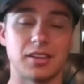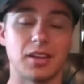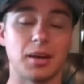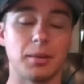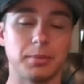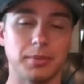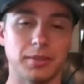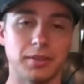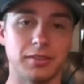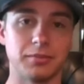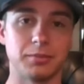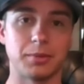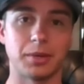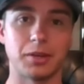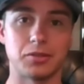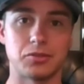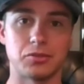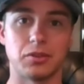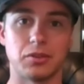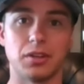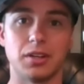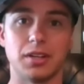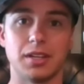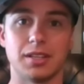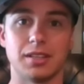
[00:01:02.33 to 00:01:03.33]
A couple of them I was
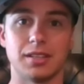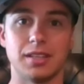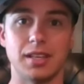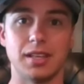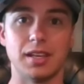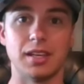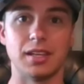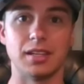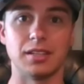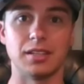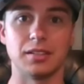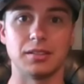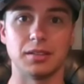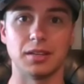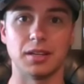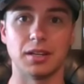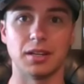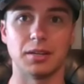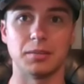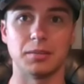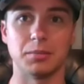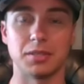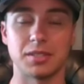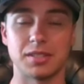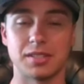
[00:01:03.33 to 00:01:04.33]
running at the end,
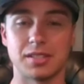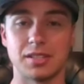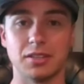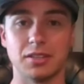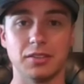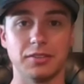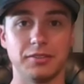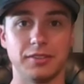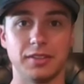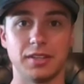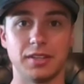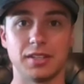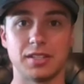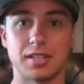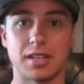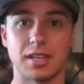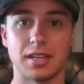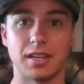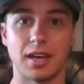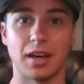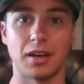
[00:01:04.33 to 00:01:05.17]
but still finished